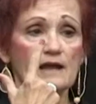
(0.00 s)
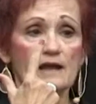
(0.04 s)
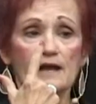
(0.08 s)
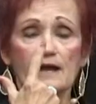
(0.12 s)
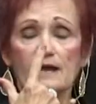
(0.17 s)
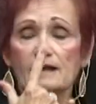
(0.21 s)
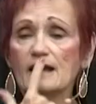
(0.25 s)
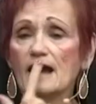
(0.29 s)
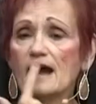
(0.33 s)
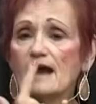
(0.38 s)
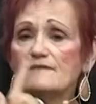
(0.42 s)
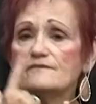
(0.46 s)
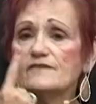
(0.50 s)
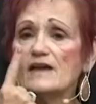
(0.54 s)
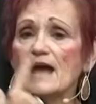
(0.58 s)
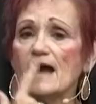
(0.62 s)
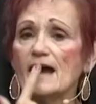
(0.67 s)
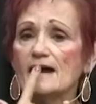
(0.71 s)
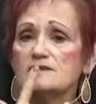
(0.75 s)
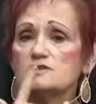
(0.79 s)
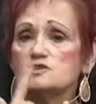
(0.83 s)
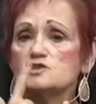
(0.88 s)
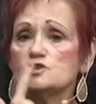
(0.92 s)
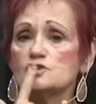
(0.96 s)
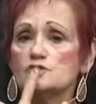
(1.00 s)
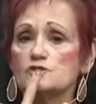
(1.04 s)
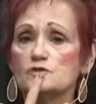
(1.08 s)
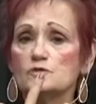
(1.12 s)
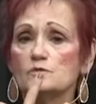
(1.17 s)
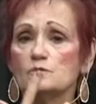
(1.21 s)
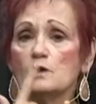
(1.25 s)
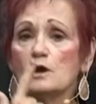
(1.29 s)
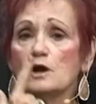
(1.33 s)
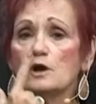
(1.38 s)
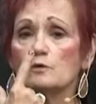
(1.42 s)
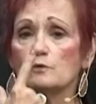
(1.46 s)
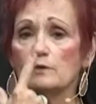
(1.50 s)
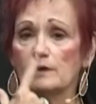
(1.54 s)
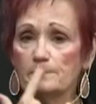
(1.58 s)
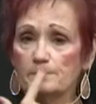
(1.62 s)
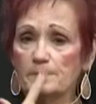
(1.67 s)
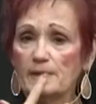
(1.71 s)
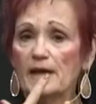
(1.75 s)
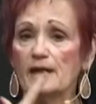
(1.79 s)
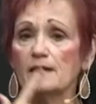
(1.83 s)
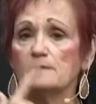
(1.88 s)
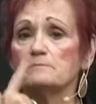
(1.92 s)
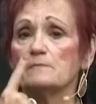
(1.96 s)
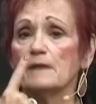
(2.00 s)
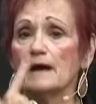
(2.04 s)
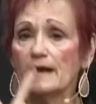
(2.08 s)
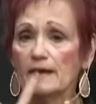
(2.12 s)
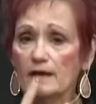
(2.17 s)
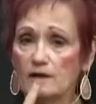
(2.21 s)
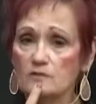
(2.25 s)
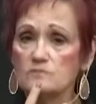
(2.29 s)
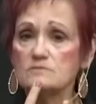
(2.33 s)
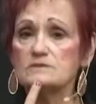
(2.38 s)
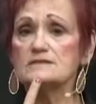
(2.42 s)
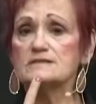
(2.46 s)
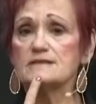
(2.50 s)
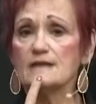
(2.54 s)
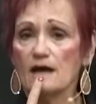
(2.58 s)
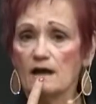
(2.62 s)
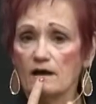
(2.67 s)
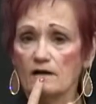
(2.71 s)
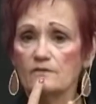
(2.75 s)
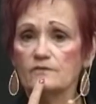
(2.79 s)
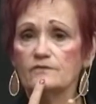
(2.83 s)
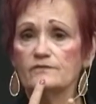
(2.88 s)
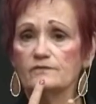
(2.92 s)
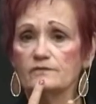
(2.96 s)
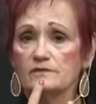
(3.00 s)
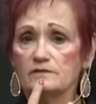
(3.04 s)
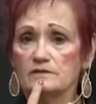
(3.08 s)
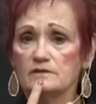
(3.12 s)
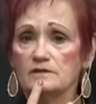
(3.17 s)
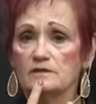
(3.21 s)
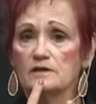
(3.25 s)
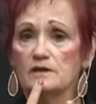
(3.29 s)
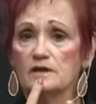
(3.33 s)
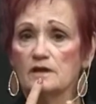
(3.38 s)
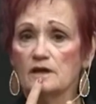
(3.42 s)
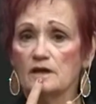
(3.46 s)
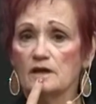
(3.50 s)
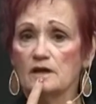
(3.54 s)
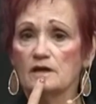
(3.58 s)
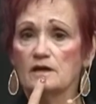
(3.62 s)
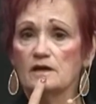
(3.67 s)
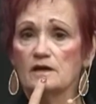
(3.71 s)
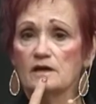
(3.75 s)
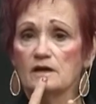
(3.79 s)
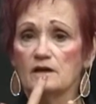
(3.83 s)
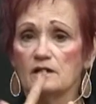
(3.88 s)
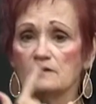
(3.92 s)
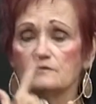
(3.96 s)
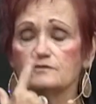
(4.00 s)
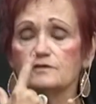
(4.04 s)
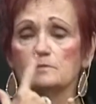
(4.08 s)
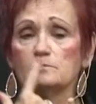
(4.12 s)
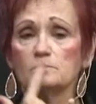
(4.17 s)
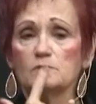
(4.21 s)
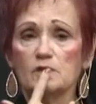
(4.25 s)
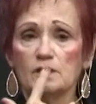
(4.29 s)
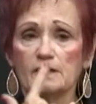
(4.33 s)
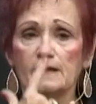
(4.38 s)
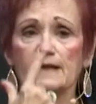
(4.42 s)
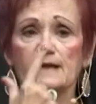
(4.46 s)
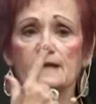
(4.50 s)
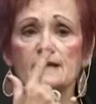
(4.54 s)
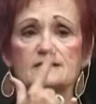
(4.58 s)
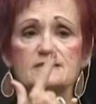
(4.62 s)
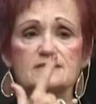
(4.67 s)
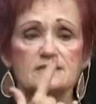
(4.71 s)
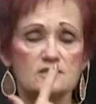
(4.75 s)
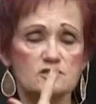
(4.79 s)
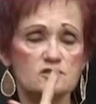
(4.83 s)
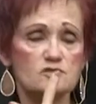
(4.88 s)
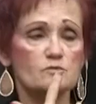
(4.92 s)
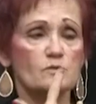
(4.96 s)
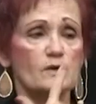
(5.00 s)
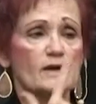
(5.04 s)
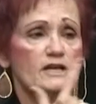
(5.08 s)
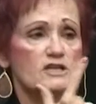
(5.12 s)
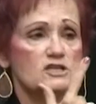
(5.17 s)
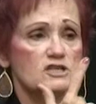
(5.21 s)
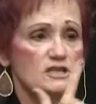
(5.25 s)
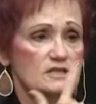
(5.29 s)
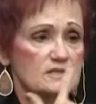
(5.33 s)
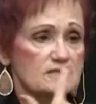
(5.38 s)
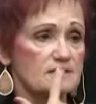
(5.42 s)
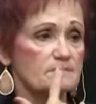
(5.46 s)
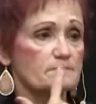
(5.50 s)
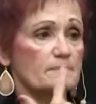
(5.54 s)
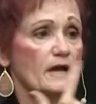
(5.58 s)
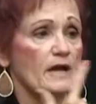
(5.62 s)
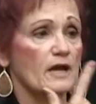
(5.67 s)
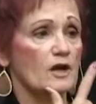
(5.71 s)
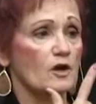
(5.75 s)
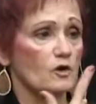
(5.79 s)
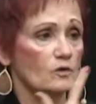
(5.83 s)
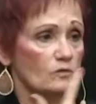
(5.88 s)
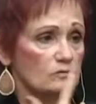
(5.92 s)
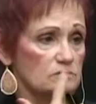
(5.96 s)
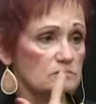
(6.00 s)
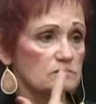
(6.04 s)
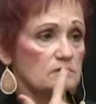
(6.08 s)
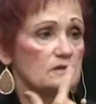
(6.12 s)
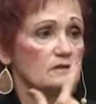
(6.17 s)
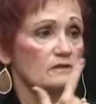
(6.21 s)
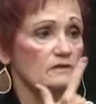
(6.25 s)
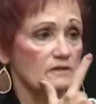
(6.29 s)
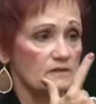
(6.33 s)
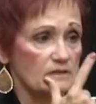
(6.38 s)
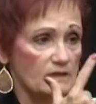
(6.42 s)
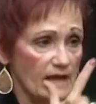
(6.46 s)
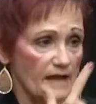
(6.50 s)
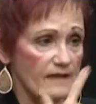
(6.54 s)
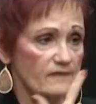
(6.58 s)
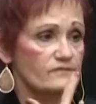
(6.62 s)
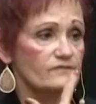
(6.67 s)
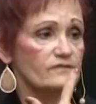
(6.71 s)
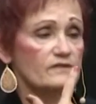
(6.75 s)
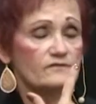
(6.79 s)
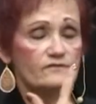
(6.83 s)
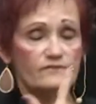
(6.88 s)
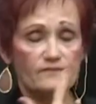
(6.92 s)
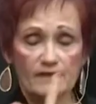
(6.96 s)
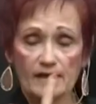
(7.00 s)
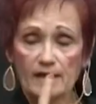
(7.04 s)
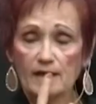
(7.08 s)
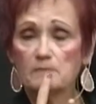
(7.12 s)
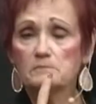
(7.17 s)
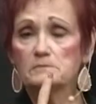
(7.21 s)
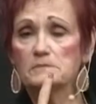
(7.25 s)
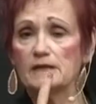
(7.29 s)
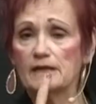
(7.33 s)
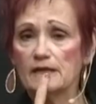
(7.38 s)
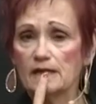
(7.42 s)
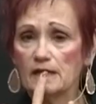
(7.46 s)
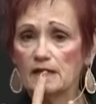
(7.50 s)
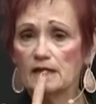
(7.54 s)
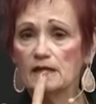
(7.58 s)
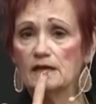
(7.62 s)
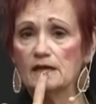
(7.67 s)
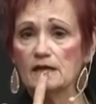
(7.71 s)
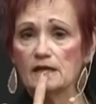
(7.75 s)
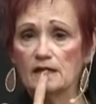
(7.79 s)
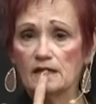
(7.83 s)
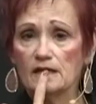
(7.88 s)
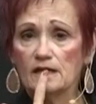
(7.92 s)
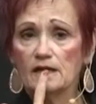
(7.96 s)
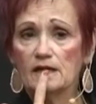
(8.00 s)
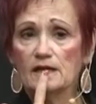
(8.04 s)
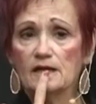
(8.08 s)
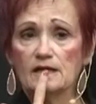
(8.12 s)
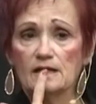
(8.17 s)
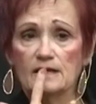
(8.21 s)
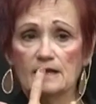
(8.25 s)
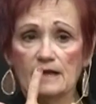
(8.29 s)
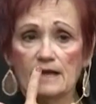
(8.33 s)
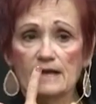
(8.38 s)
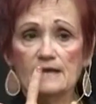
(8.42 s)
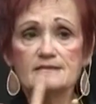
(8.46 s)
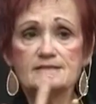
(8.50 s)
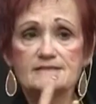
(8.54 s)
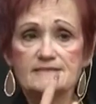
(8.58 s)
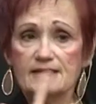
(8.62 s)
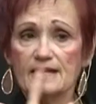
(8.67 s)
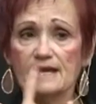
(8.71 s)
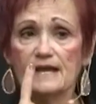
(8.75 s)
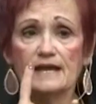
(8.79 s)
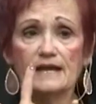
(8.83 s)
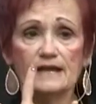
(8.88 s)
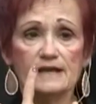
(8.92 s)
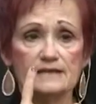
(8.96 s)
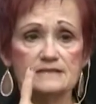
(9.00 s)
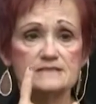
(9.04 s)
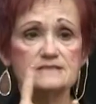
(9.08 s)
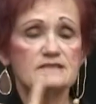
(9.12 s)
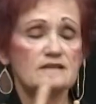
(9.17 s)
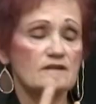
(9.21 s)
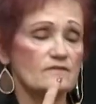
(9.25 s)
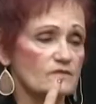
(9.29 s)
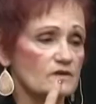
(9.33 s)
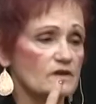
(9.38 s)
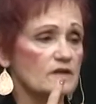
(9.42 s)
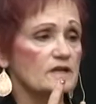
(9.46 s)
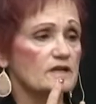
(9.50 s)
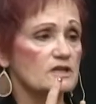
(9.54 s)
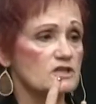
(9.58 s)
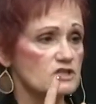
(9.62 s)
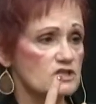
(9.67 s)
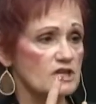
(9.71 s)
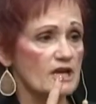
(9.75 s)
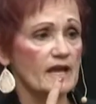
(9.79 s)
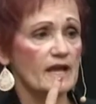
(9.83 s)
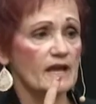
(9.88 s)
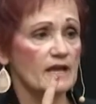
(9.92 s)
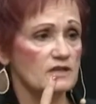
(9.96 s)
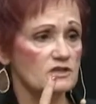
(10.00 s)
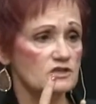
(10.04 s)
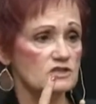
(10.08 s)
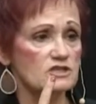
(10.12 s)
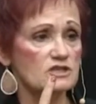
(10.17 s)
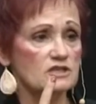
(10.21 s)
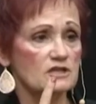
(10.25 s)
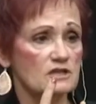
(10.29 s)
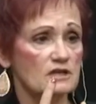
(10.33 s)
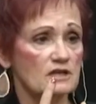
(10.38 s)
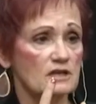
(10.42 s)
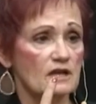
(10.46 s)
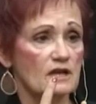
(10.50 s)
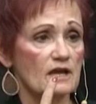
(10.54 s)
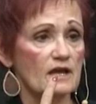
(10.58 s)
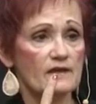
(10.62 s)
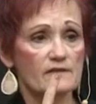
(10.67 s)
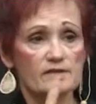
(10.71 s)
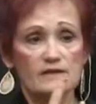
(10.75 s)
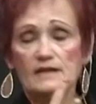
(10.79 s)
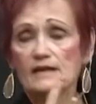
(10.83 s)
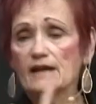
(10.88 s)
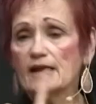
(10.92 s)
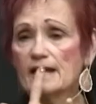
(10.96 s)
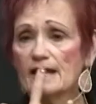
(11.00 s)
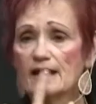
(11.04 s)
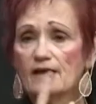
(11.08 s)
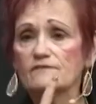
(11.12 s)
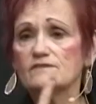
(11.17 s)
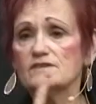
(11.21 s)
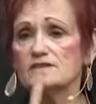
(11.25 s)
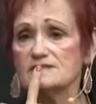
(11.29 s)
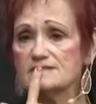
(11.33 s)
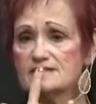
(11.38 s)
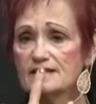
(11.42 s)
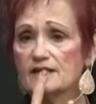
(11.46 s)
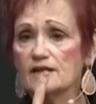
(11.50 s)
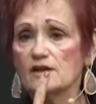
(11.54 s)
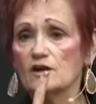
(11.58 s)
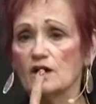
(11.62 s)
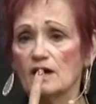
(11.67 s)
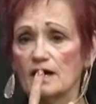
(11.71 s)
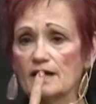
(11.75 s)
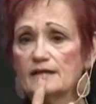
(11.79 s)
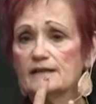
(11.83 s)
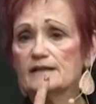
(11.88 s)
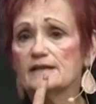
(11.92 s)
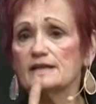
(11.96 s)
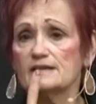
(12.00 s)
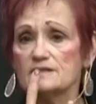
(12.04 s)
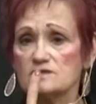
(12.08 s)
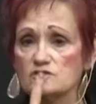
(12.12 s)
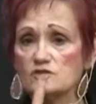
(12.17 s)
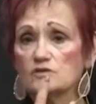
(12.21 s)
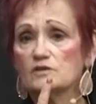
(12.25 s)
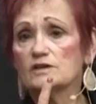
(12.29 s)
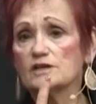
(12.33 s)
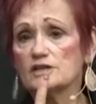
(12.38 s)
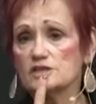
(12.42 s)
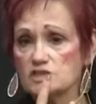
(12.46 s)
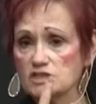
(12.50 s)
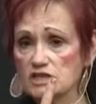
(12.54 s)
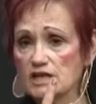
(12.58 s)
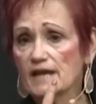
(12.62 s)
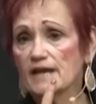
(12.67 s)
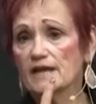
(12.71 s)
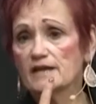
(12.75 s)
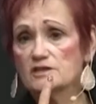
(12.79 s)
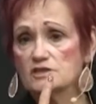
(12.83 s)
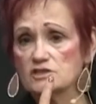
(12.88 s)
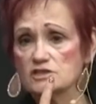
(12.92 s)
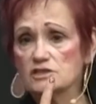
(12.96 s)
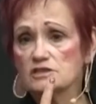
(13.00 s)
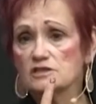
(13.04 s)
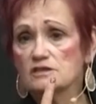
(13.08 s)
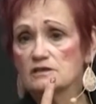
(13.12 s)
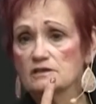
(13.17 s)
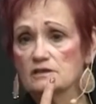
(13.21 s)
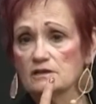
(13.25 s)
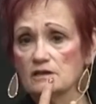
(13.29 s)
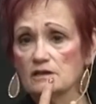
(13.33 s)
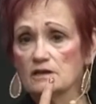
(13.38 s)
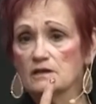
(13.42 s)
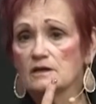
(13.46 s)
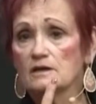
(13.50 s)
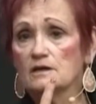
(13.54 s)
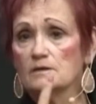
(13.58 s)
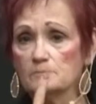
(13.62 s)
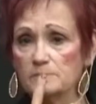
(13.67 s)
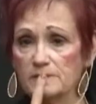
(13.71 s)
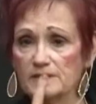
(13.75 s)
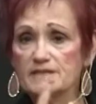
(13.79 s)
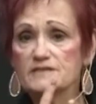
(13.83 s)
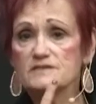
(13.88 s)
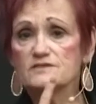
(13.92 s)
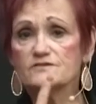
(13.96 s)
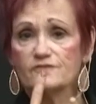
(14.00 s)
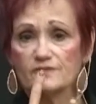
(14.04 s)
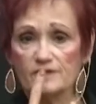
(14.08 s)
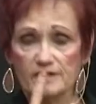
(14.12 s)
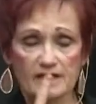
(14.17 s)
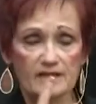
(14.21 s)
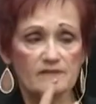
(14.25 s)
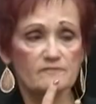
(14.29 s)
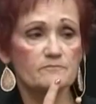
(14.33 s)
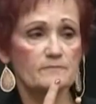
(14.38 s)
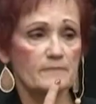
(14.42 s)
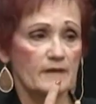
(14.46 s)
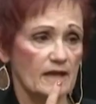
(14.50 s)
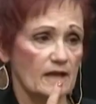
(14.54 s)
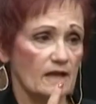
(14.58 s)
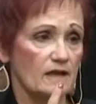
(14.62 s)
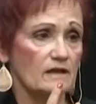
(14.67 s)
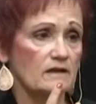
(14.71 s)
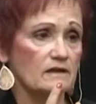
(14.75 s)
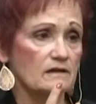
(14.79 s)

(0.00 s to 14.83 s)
And I've had to repent my own self from looking at situations in my own life and family and saying it's never going to change. And then I have to say, God, it is going to change. Please forgive me.